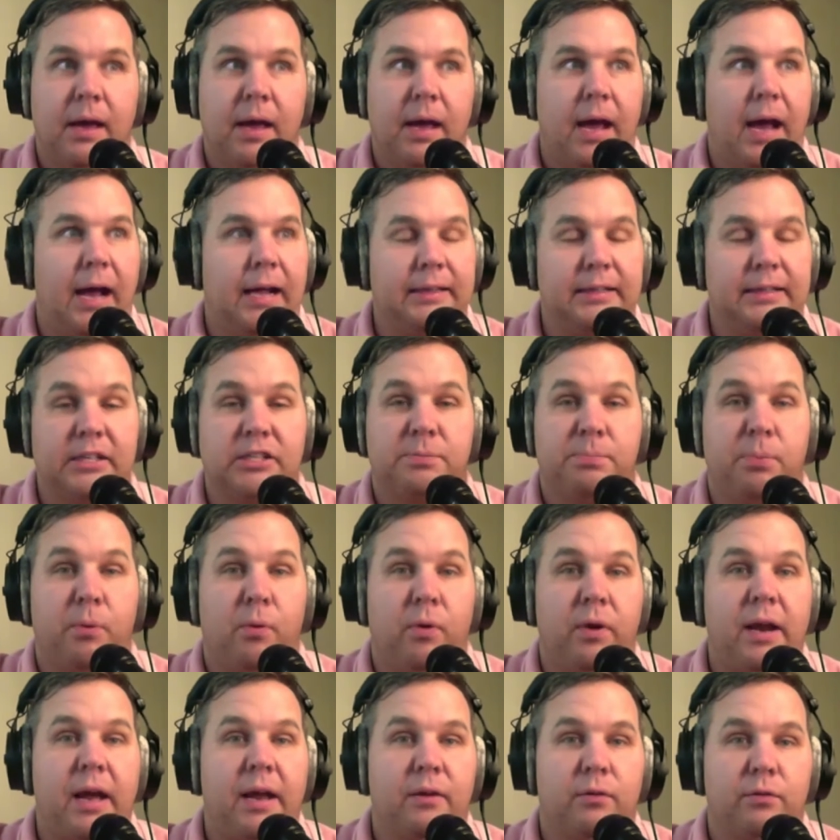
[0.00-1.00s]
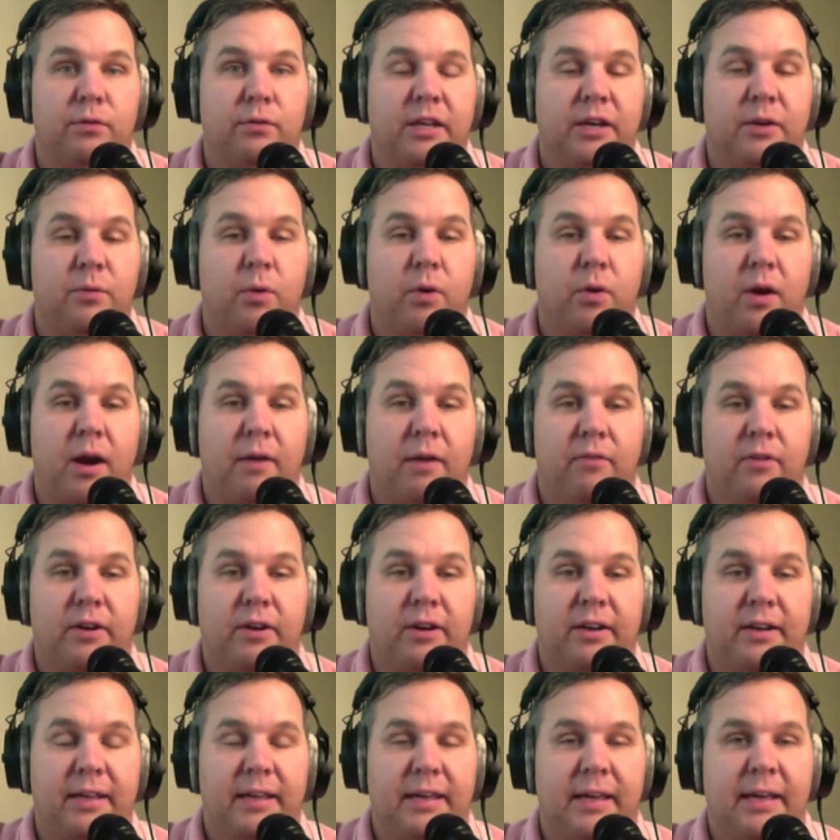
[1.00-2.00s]
at this point, I don't think we're ever
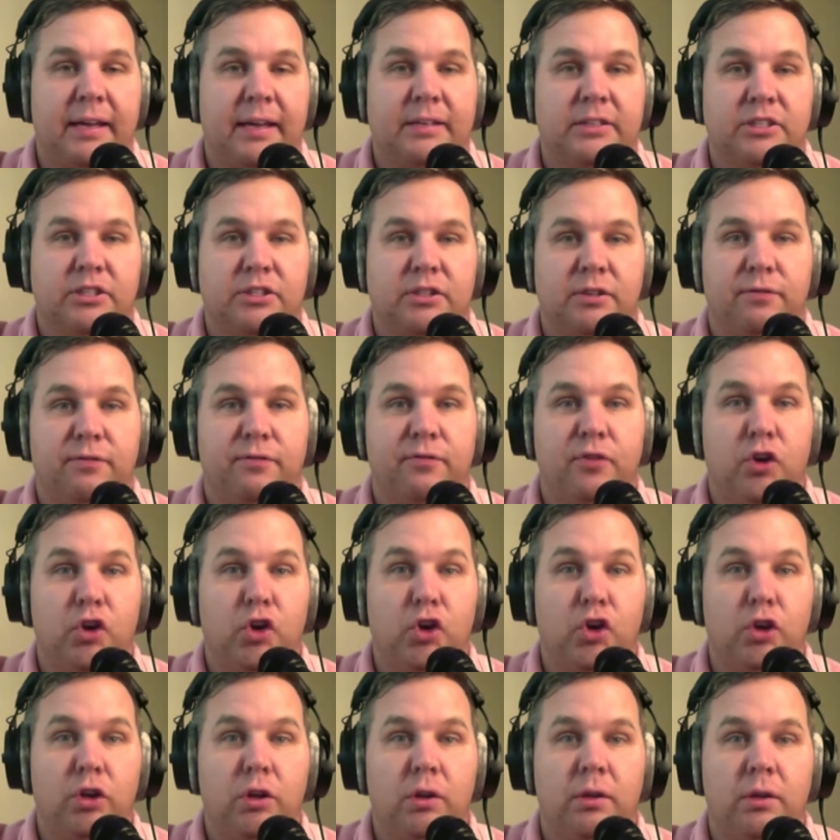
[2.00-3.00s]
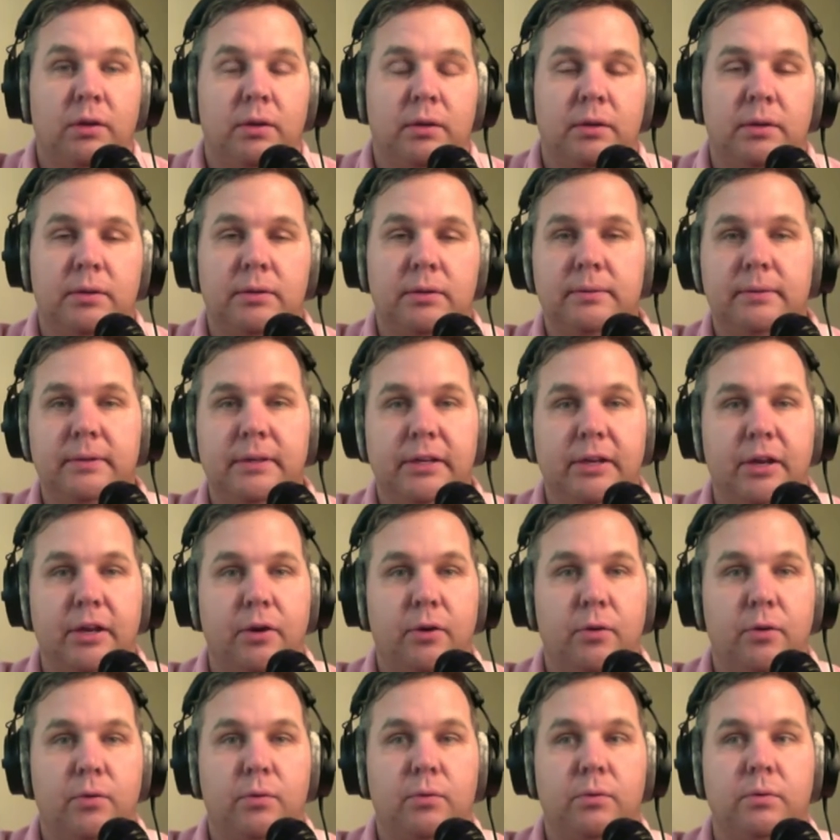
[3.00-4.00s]
going to get just a full, you
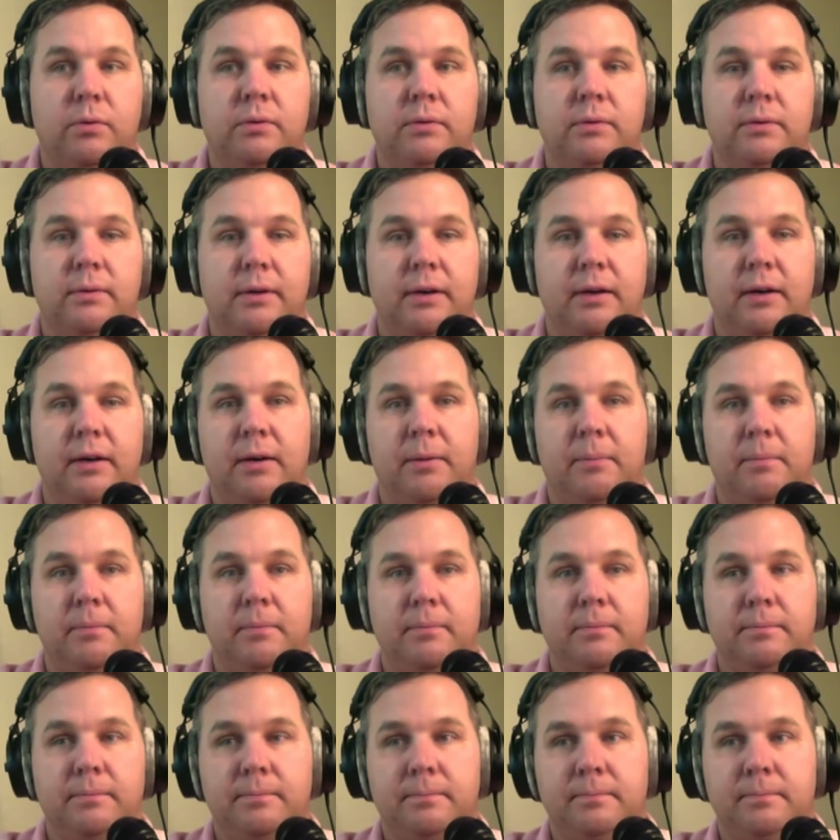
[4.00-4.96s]
know, um,